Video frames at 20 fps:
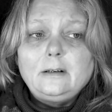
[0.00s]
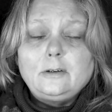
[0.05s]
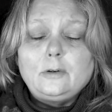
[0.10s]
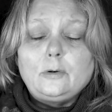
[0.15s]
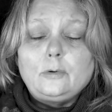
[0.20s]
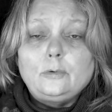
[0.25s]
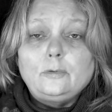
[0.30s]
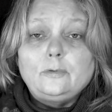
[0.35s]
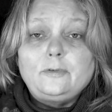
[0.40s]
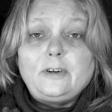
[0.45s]

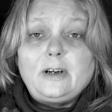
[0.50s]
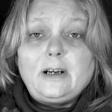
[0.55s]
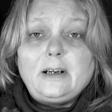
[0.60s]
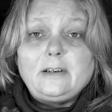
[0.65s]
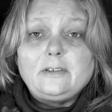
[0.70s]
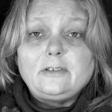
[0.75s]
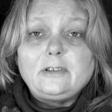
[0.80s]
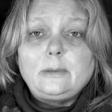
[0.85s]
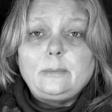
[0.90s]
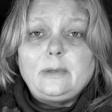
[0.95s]
coal
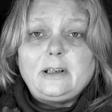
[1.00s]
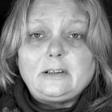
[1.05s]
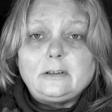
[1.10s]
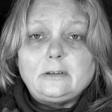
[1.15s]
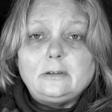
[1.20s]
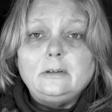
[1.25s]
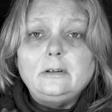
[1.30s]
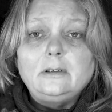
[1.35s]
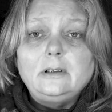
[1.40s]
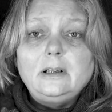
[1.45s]
fire in the
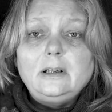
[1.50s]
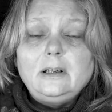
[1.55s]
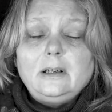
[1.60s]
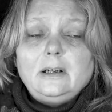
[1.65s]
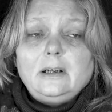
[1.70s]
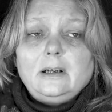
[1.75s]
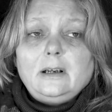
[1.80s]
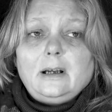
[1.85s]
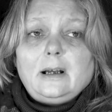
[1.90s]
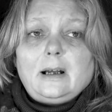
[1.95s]
middle,
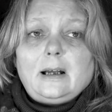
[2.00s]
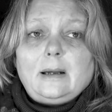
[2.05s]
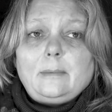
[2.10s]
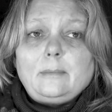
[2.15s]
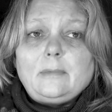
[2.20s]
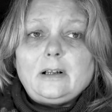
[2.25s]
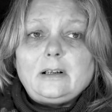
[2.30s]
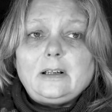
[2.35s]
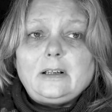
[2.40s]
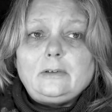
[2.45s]

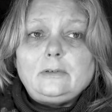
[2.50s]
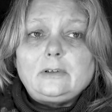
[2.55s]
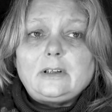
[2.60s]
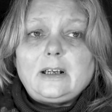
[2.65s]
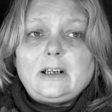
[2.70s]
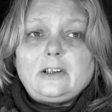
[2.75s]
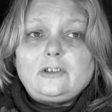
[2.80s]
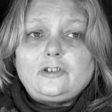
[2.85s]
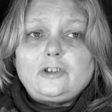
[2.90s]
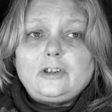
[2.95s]
a little
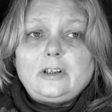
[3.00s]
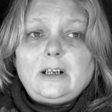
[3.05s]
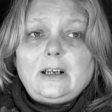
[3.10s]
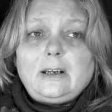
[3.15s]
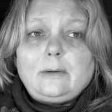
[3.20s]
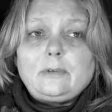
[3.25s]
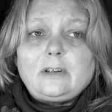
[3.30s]
kitchenette